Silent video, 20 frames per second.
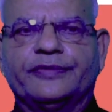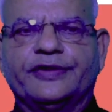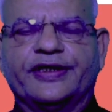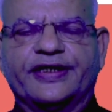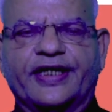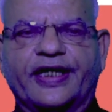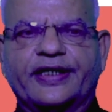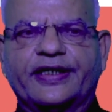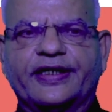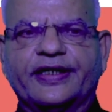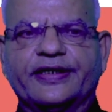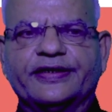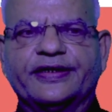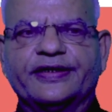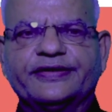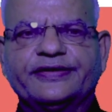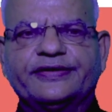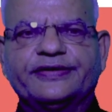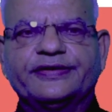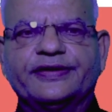detecting
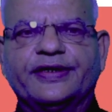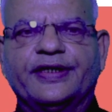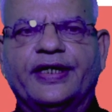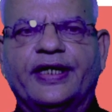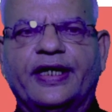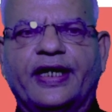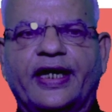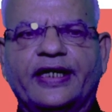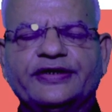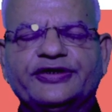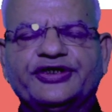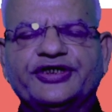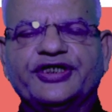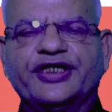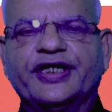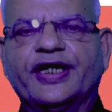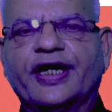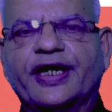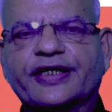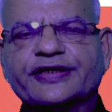this. And
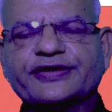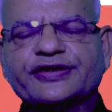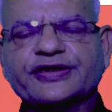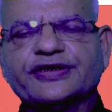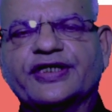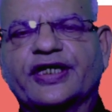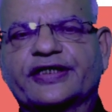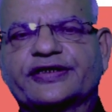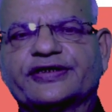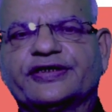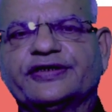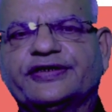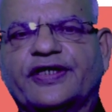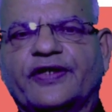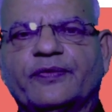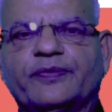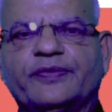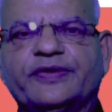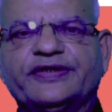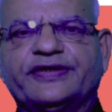GnRH injections
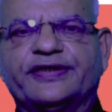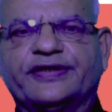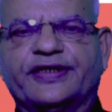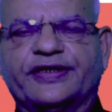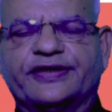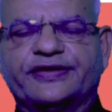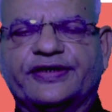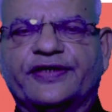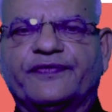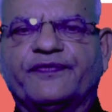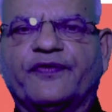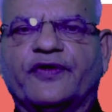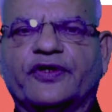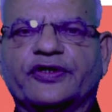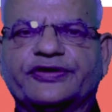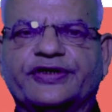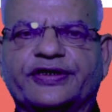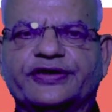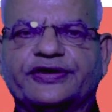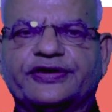have been suggested
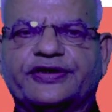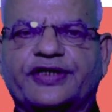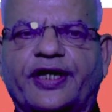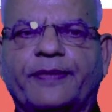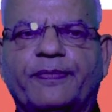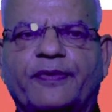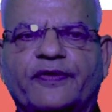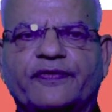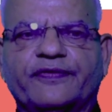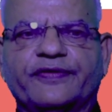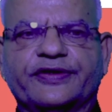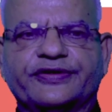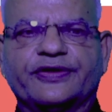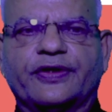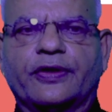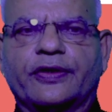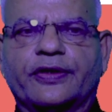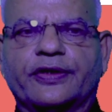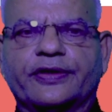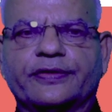for such type of
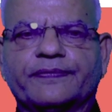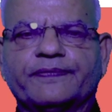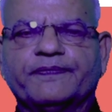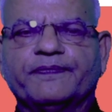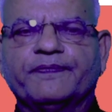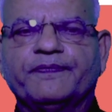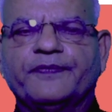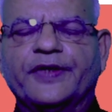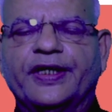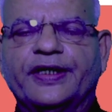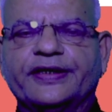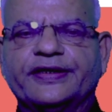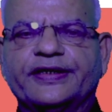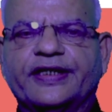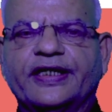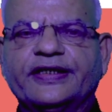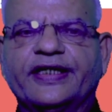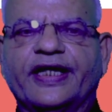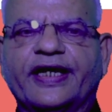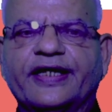disorder.
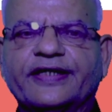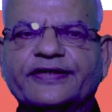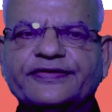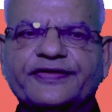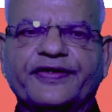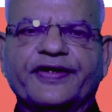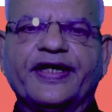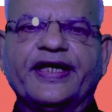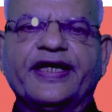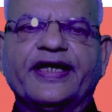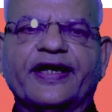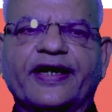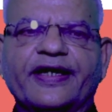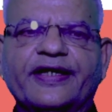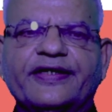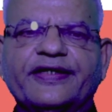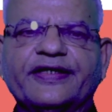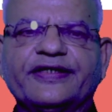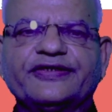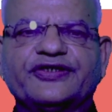Then there is
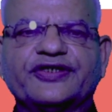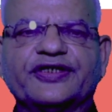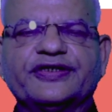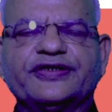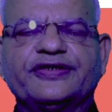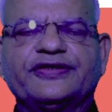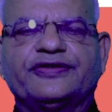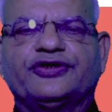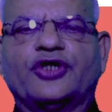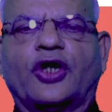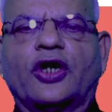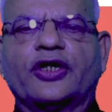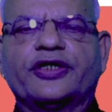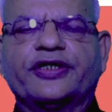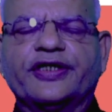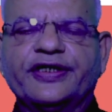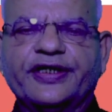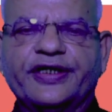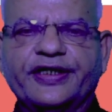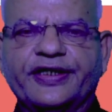recurrent estrus,
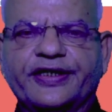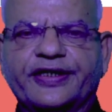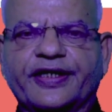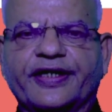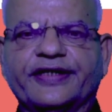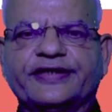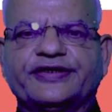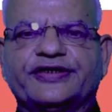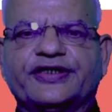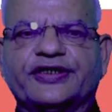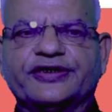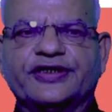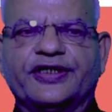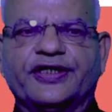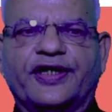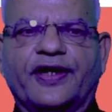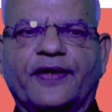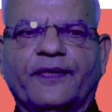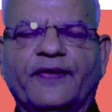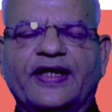shortened interestrus
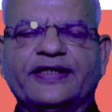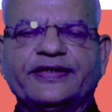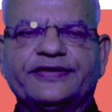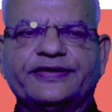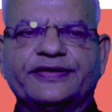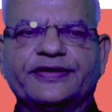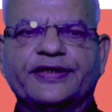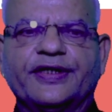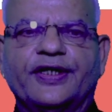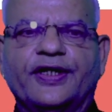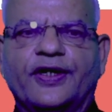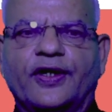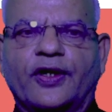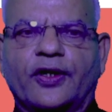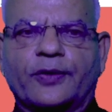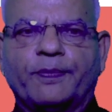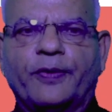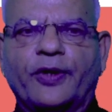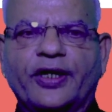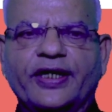intervals
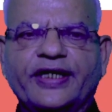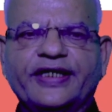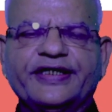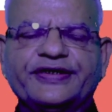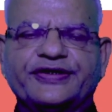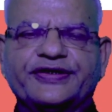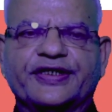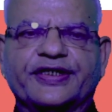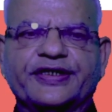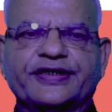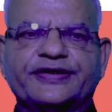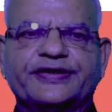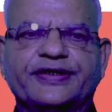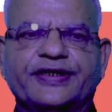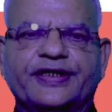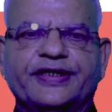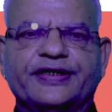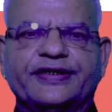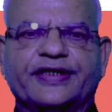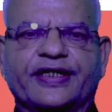or polyestrus.
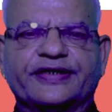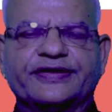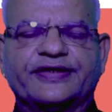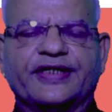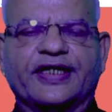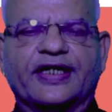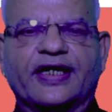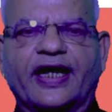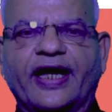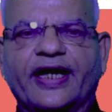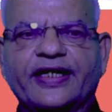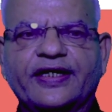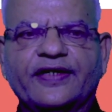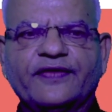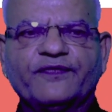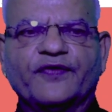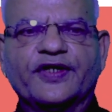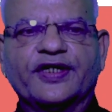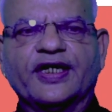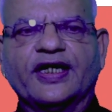There is decline
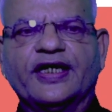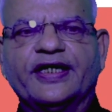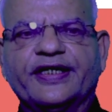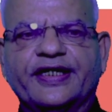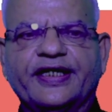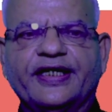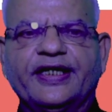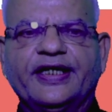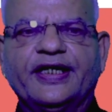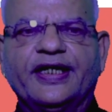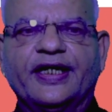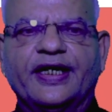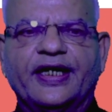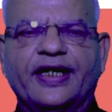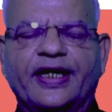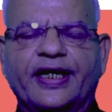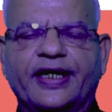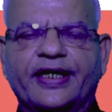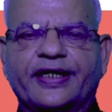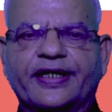in fertility,
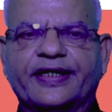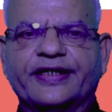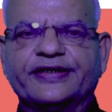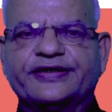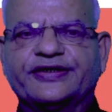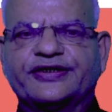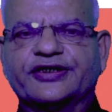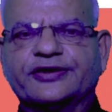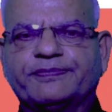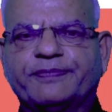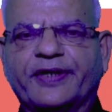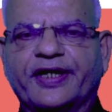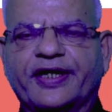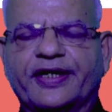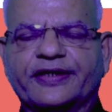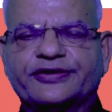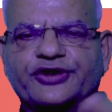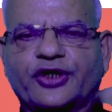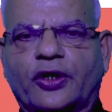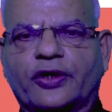interestrus
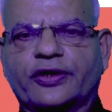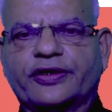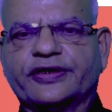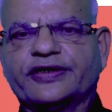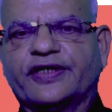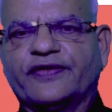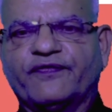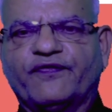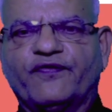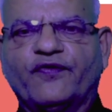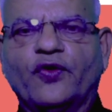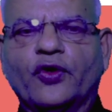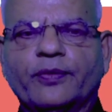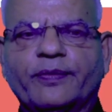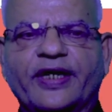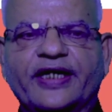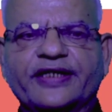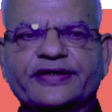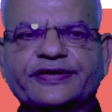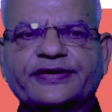period shorter than 4
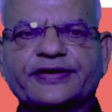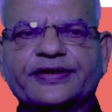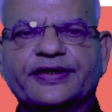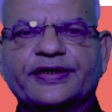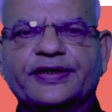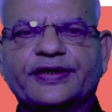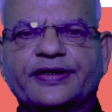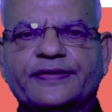months,